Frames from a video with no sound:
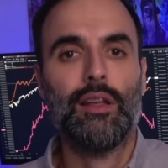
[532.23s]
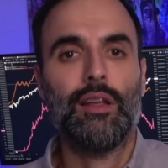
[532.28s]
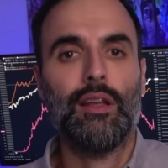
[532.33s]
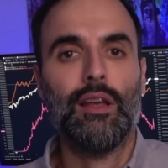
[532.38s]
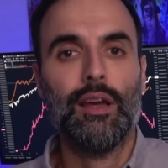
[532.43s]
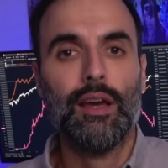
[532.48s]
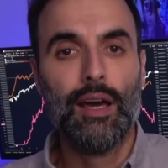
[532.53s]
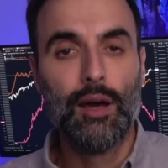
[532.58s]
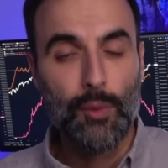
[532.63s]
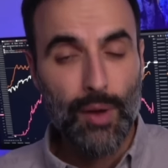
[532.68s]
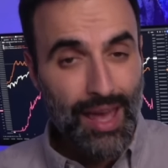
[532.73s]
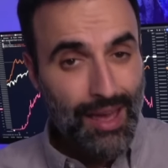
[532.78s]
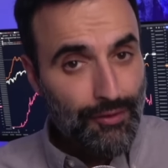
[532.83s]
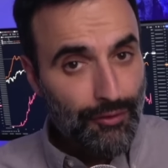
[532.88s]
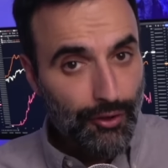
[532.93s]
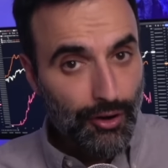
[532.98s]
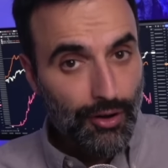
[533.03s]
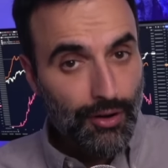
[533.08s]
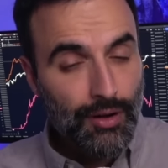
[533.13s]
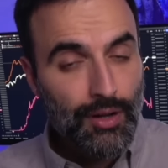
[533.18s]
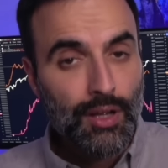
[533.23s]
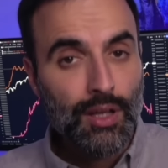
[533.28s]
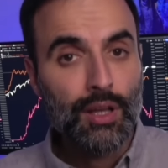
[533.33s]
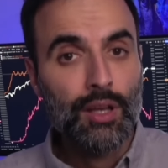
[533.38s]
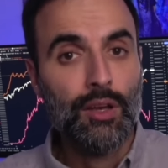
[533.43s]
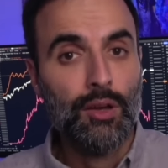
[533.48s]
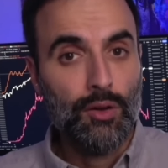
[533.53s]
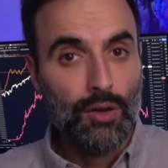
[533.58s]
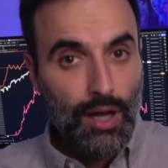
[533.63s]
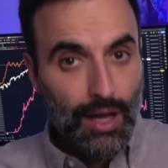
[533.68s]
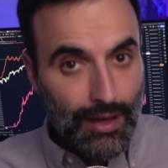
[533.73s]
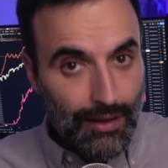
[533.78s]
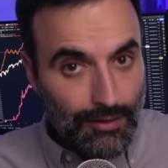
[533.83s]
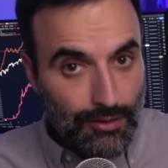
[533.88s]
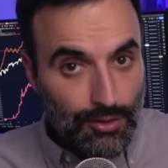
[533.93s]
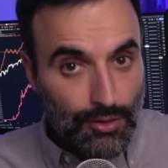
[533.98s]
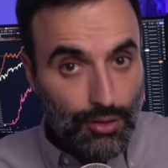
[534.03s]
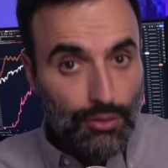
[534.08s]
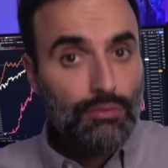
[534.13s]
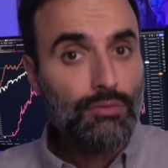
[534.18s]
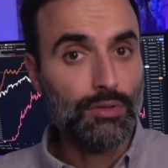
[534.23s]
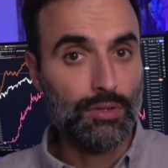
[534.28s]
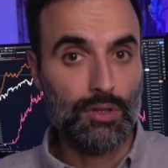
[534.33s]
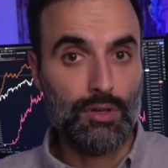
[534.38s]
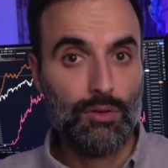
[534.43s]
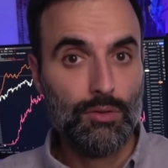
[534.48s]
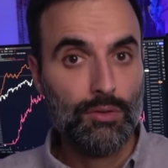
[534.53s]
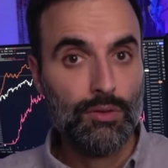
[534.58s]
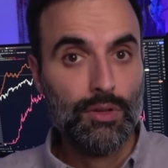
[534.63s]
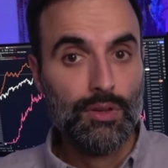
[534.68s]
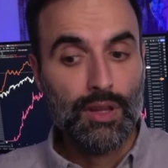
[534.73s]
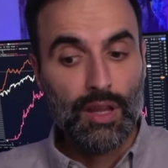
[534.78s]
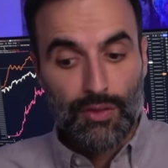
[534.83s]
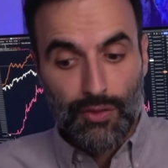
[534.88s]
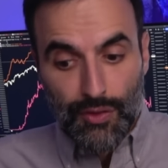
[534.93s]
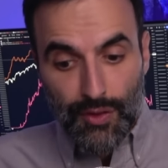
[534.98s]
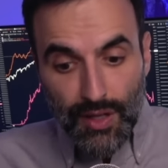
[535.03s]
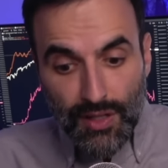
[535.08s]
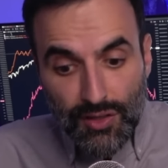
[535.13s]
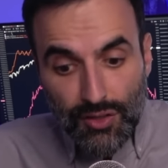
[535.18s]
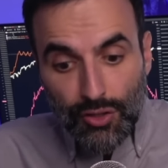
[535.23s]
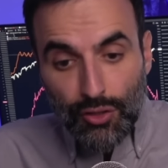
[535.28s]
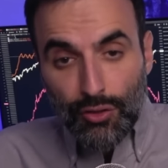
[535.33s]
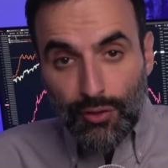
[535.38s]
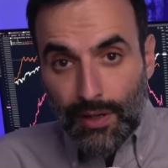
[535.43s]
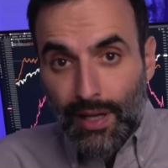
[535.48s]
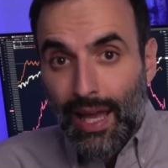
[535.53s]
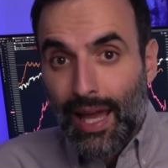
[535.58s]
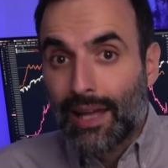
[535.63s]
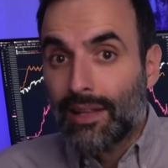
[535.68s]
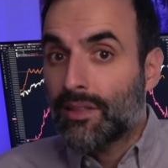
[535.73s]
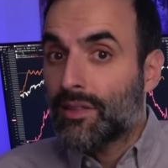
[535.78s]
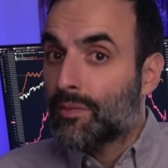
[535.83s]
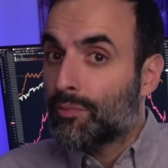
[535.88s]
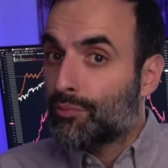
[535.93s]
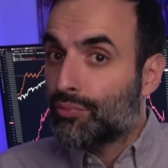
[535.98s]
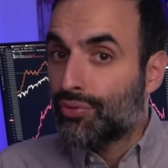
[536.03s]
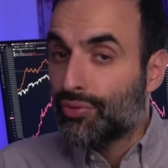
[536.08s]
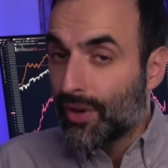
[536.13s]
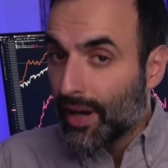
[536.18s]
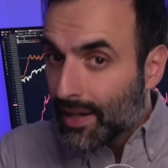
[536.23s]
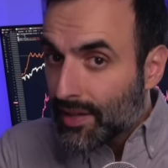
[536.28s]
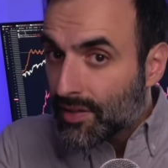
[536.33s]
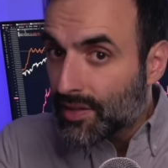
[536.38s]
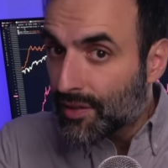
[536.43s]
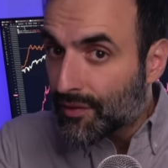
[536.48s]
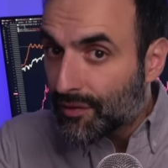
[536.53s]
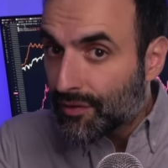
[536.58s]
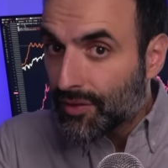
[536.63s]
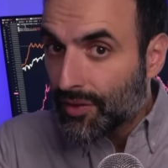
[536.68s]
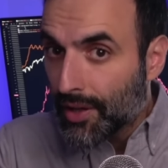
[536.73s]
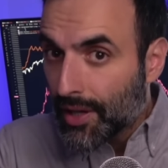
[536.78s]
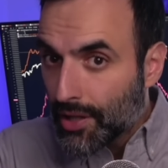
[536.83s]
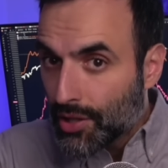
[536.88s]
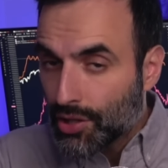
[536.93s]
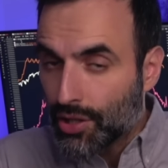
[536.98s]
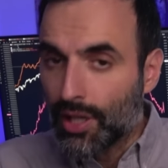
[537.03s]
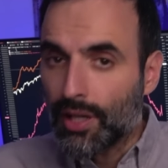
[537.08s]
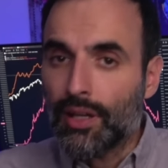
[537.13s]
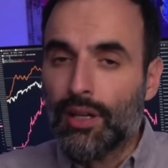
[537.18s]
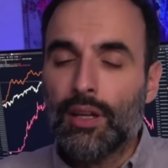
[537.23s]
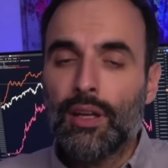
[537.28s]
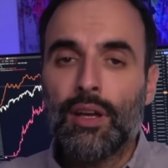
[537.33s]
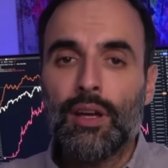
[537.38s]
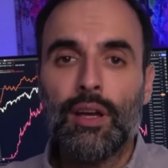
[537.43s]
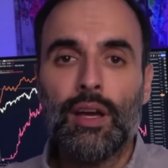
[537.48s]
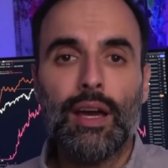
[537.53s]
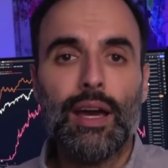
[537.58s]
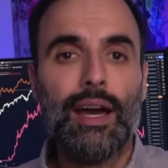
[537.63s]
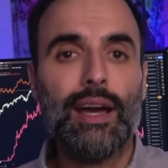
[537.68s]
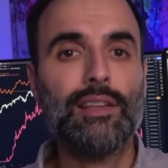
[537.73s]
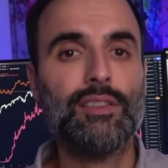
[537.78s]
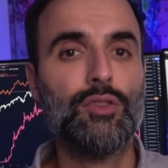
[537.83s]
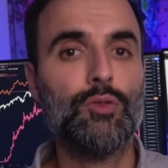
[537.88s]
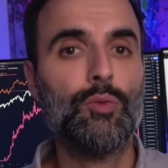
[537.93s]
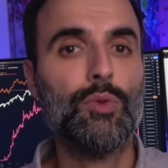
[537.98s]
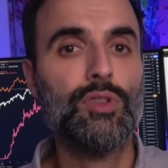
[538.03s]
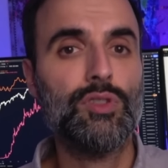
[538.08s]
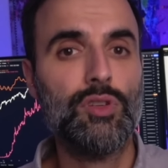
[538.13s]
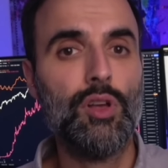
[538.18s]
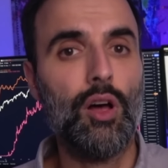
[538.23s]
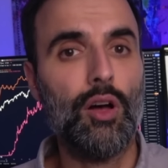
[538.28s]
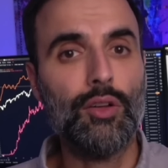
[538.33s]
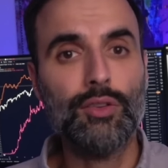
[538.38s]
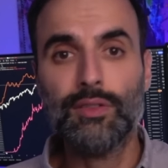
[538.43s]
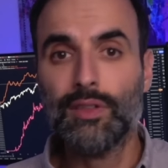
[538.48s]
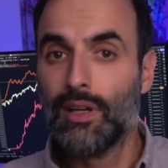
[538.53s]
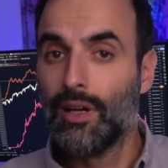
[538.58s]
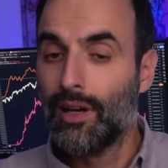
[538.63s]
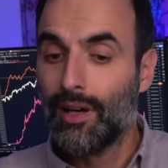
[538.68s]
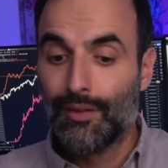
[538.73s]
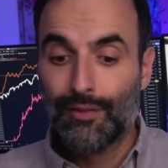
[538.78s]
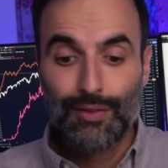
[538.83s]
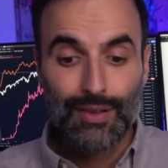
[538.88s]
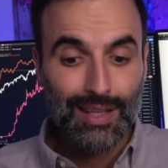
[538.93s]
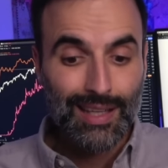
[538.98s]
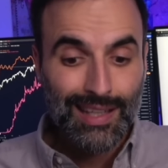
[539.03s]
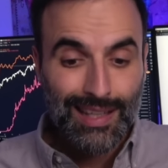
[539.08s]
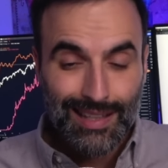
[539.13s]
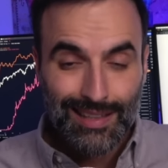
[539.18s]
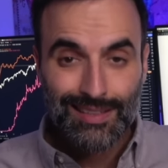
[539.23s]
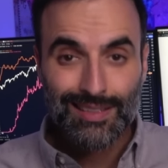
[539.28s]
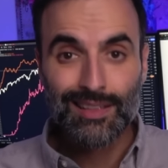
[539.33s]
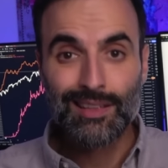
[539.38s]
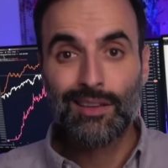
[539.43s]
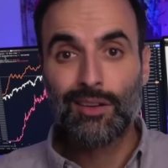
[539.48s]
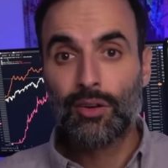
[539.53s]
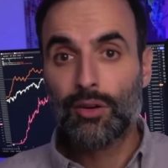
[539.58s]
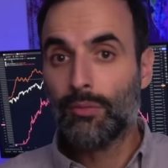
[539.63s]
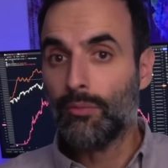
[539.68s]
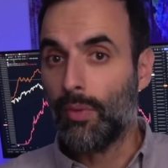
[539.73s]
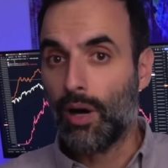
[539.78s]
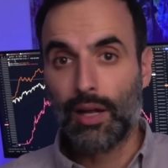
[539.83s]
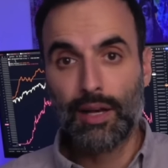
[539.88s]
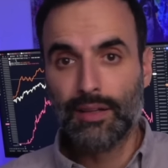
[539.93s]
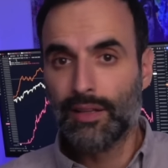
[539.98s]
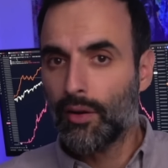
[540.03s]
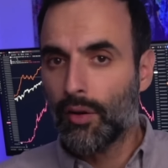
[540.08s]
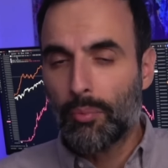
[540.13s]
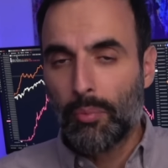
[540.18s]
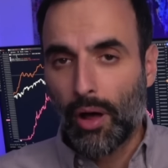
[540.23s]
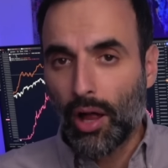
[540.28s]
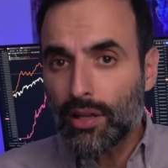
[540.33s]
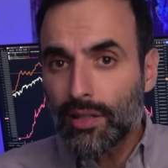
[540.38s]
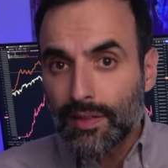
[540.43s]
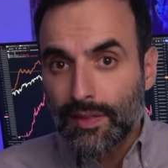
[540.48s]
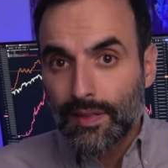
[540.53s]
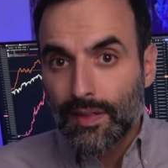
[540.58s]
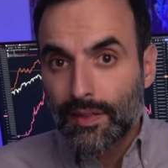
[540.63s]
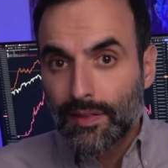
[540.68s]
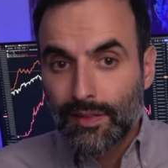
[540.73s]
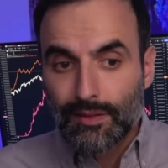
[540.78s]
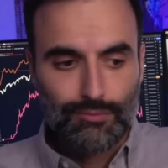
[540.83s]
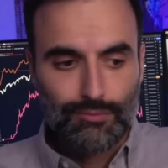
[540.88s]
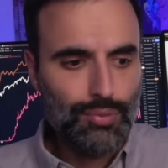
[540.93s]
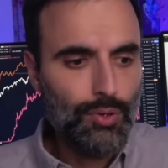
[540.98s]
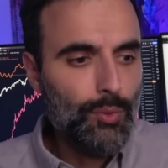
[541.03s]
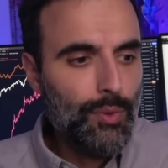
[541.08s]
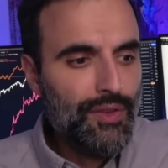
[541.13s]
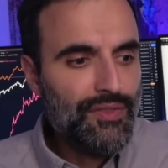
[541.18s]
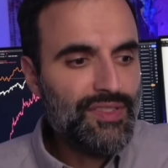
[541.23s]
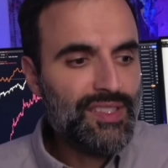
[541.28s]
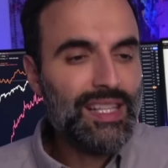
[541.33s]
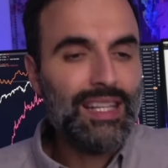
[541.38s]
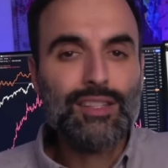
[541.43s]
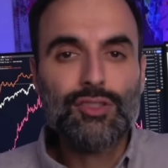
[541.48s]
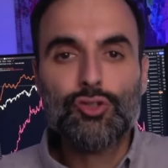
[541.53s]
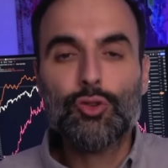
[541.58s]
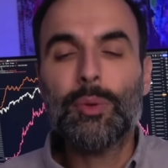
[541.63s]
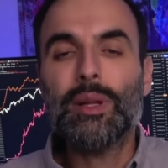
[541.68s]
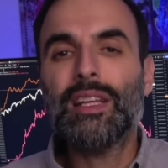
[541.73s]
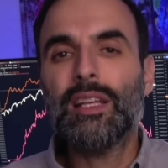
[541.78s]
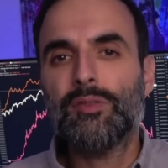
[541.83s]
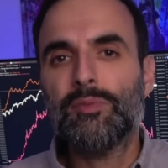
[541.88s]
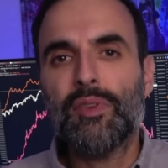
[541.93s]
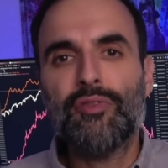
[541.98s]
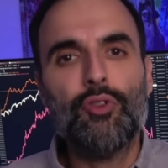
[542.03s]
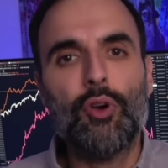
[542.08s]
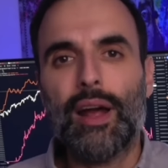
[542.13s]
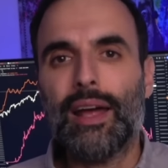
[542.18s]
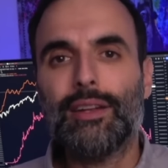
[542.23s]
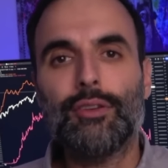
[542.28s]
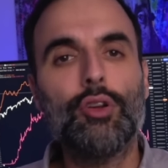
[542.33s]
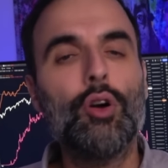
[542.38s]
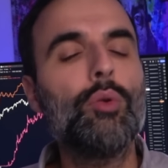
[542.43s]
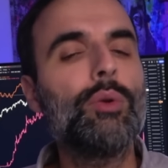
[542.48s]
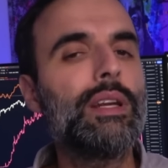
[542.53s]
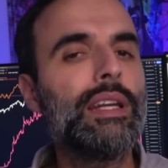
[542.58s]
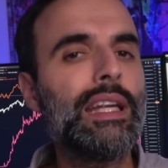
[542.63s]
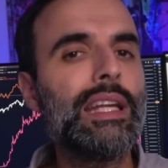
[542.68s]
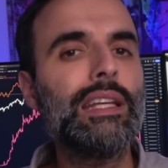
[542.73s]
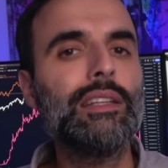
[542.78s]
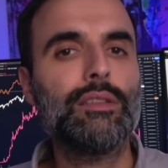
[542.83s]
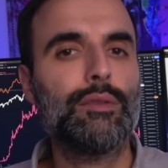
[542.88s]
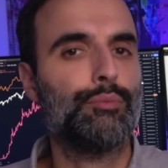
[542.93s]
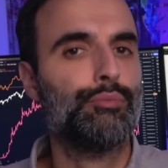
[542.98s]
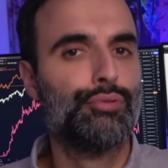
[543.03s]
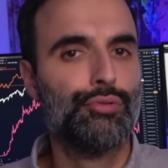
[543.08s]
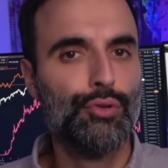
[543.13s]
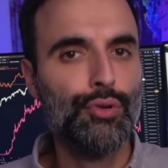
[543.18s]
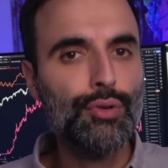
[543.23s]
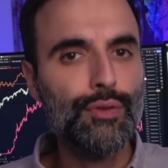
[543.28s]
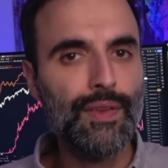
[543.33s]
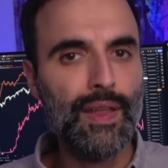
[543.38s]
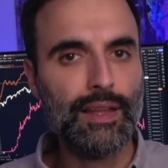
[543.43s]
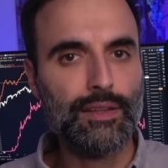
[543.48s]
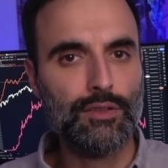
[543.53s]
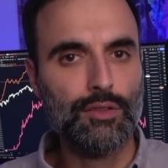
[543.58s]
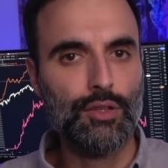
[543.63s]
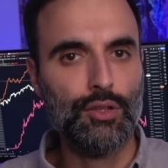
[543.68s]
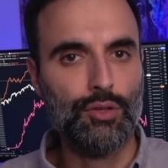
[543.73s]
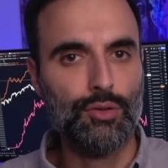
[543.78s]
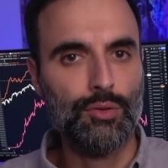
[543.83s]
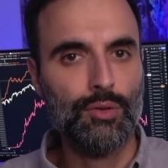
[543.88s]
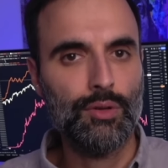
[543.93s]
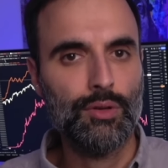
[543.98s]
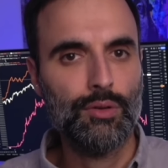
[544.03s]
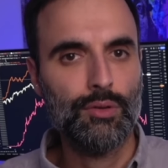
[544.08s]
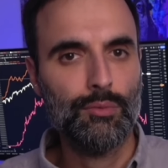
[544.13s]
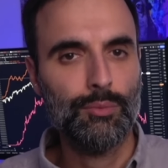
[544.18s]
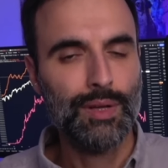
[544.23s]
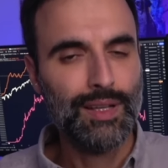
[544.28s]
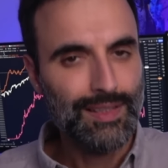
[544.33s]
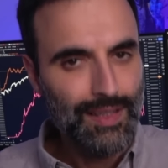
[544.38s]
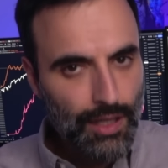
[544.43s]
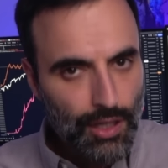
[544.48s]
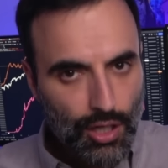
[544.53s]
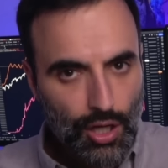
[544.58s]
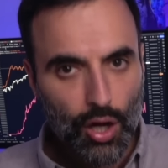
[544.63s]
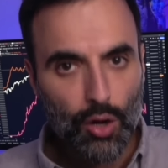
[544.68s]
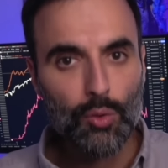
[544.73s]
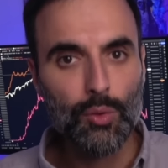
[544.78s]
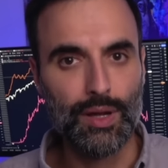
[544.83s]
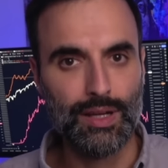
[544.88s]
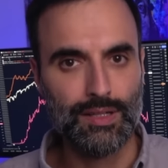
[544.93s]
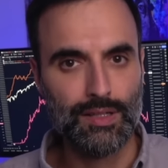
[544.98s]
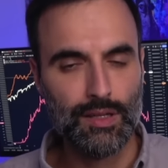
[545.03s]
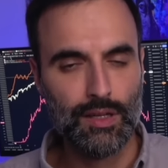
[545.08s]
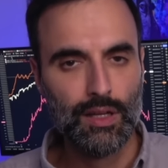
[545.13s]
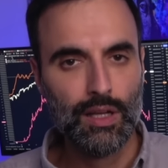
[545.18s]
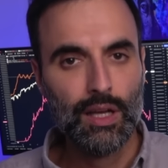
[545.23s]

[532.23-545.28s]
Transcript: However, I do know that this creates price inflation as a result of easier monetary policies. We've seen it so many times before. I don't need to prove that to you because I know it.